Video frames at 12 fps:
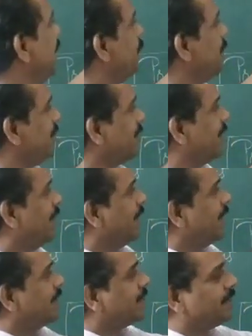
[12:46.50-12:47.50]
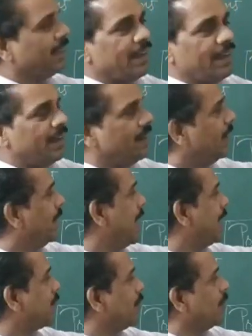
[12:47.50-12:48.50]
theme is sin,
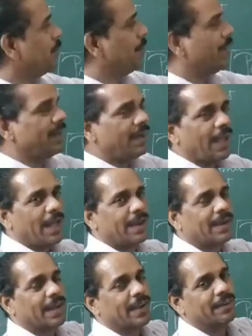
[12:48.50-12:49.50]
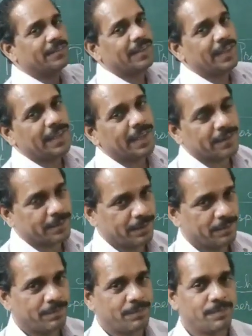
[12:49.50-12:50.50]
atonement and
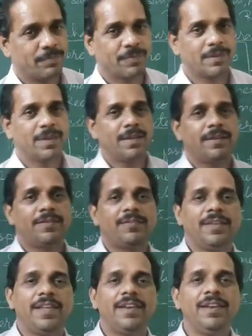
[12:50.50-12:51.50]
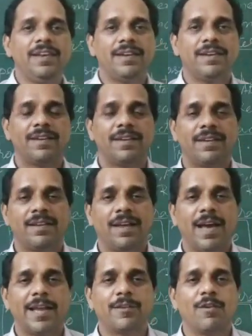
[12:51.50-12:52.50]
reconciliation. Sin,
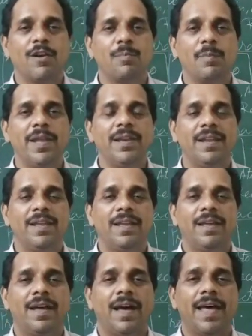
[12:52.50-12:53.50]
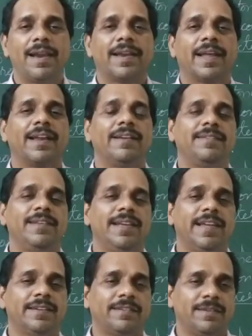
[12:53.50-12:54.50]
atonement and
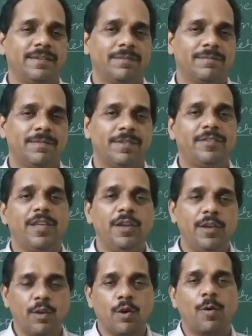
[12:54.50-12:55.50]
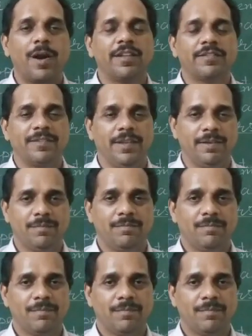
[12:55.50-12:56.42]
reconciliation. Sin, you know what is sin?